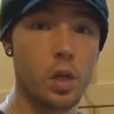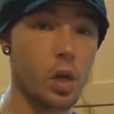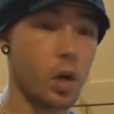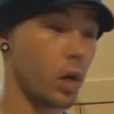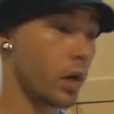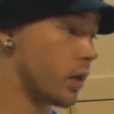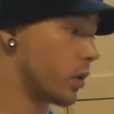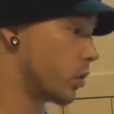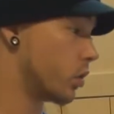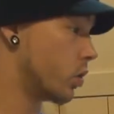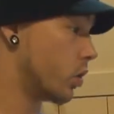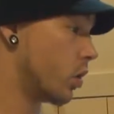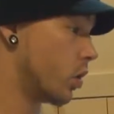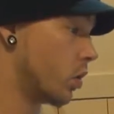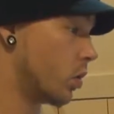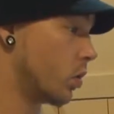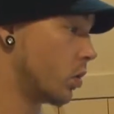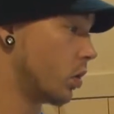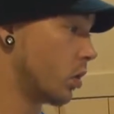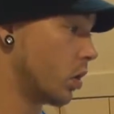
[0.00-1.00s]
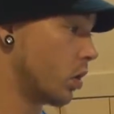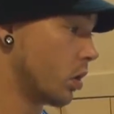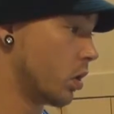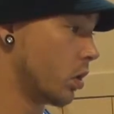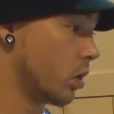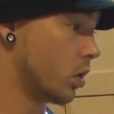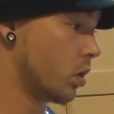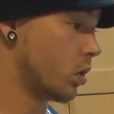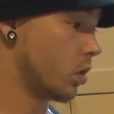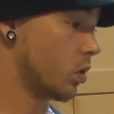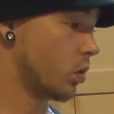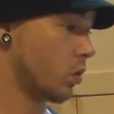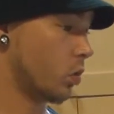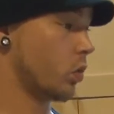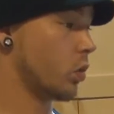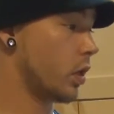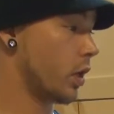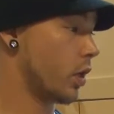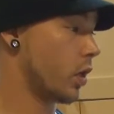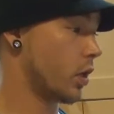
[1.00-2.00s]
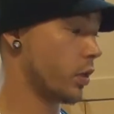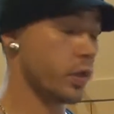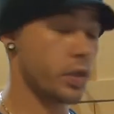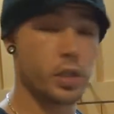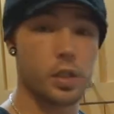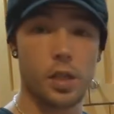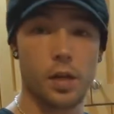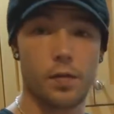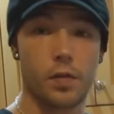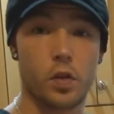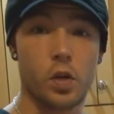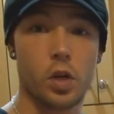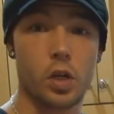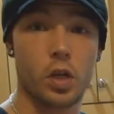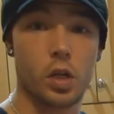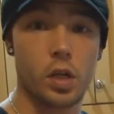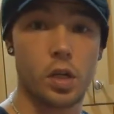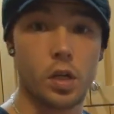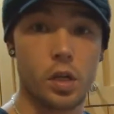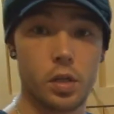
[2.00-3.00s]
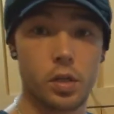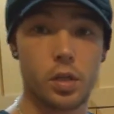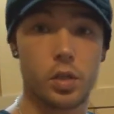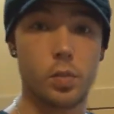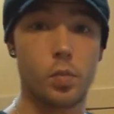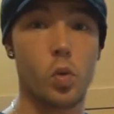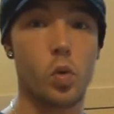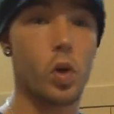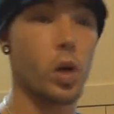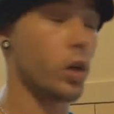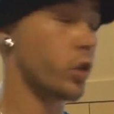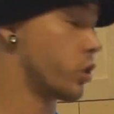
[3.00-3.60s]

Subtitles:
Alright, so we'll let all this stuff cook some more.